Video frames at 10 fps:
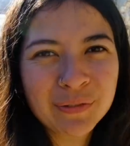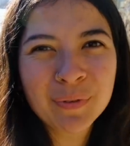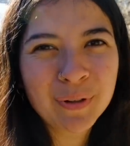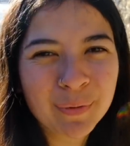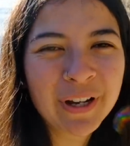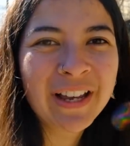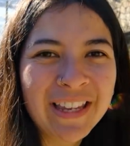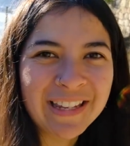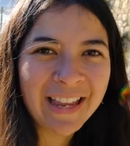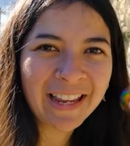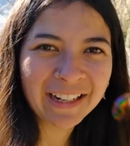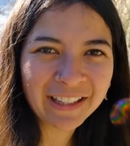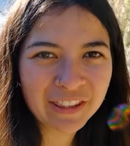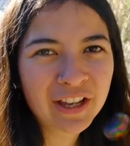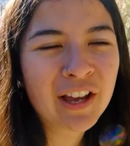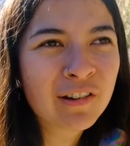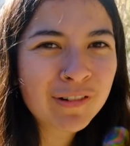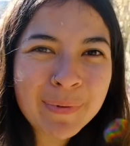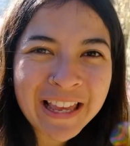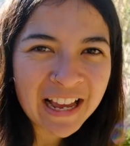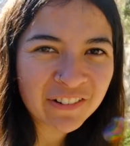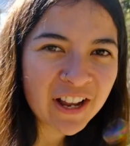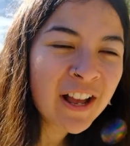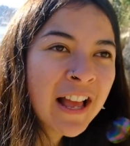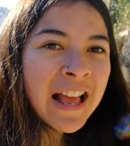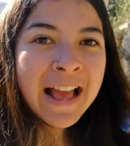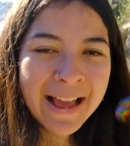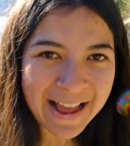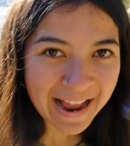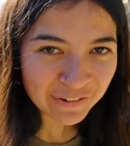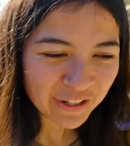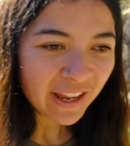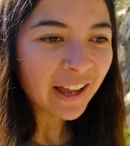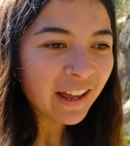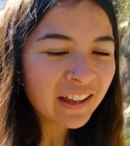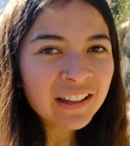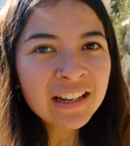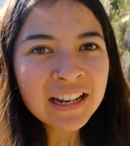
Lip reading: we were eating at the Riviera area,